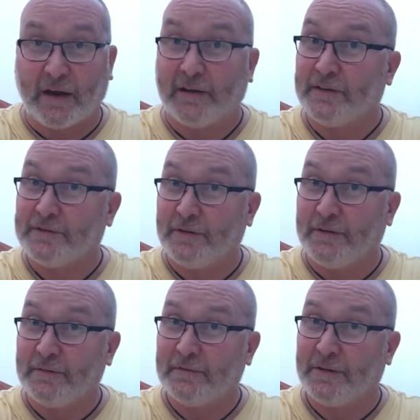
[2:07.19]
Irish
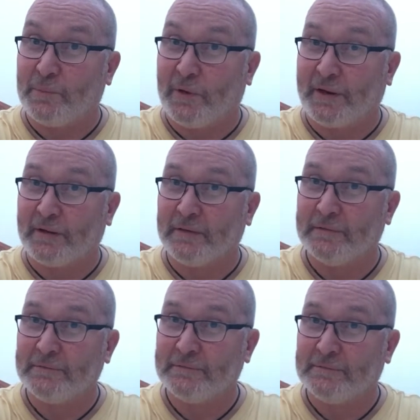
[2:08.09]
dude in America,
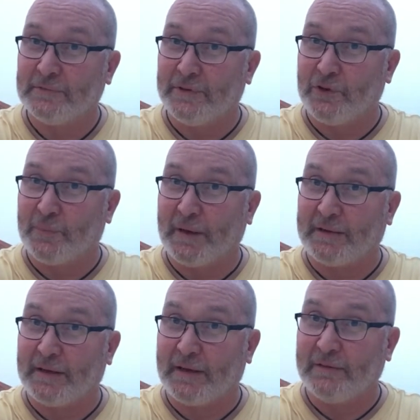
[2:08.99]
on your
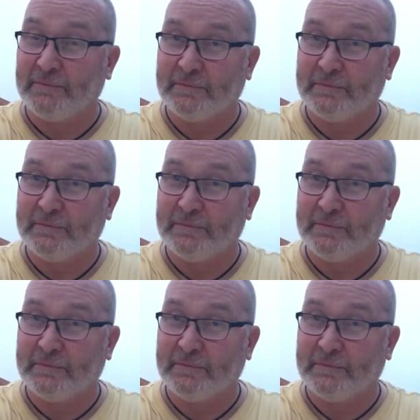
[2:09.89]
big day,